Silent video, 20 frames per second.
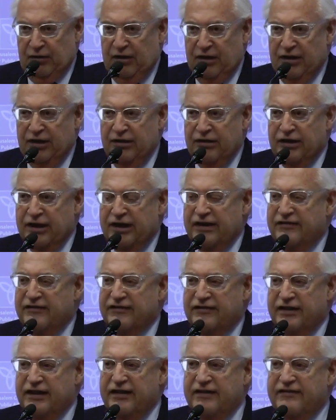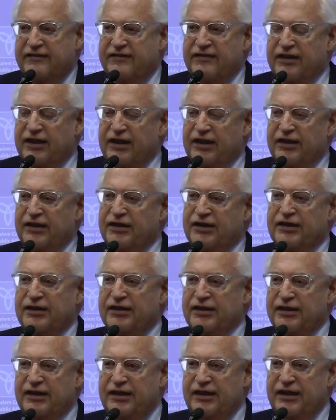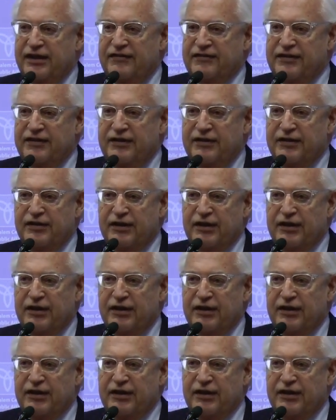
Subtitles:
Look, it's in